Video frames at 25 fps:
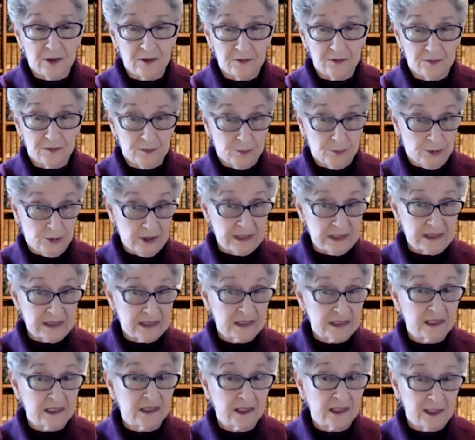
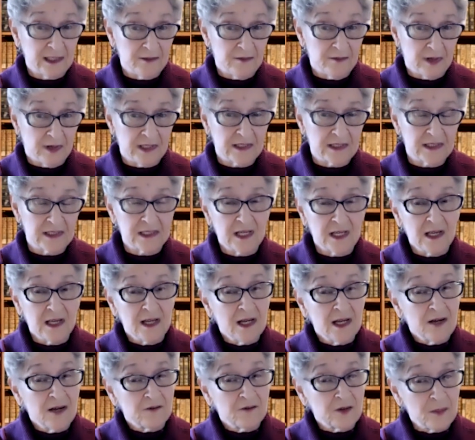priests and Levites,
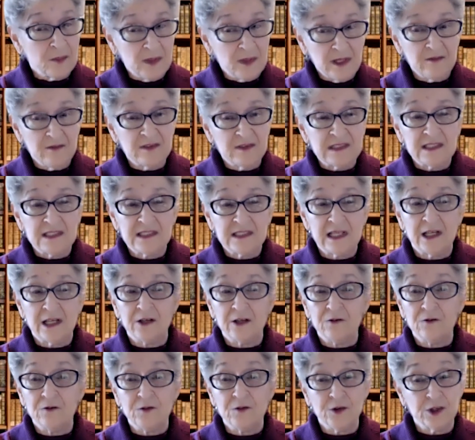from even setting
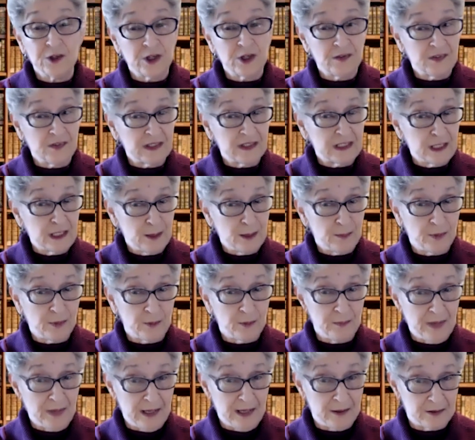foot on the Temple
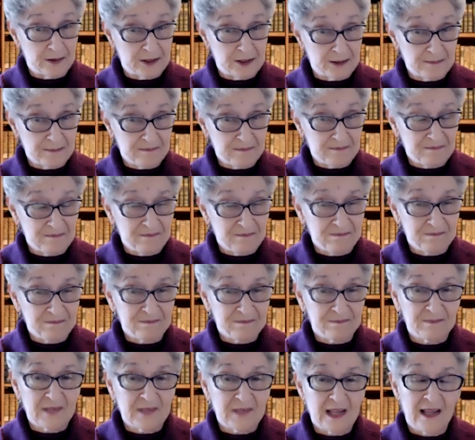Mount.
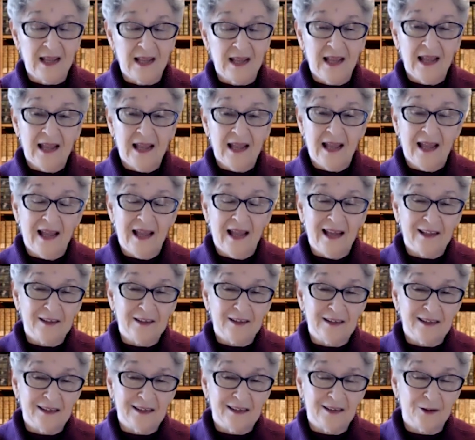
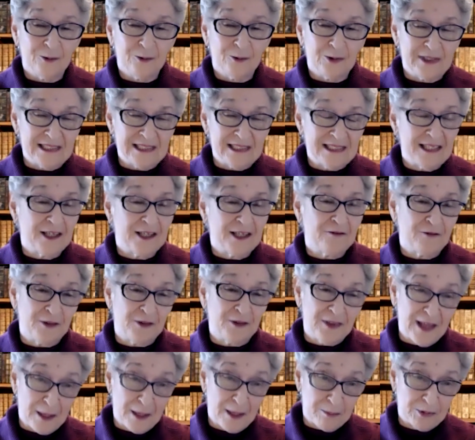And the reasoning for
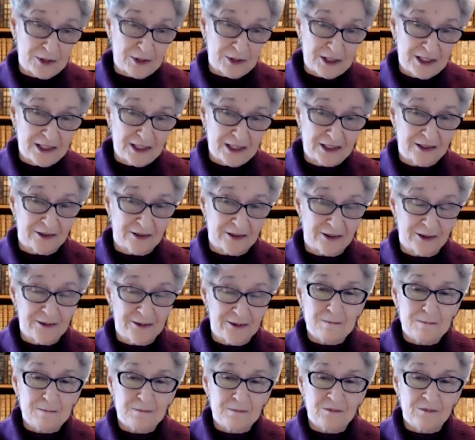that particular
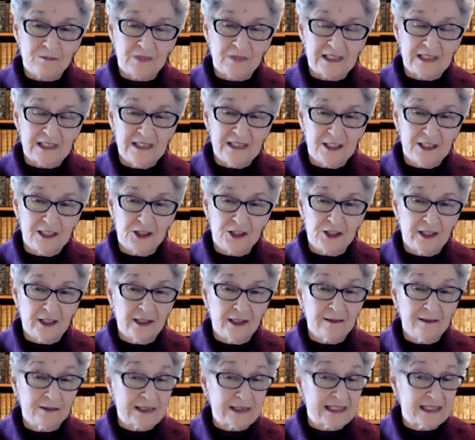
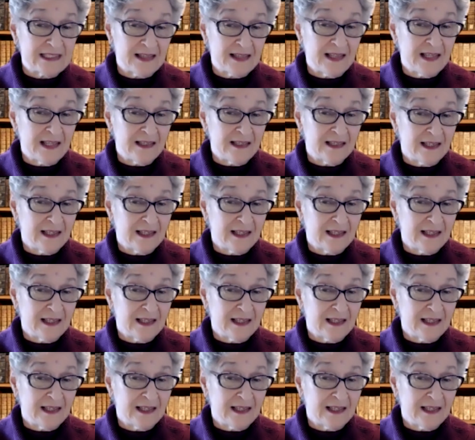teaching was that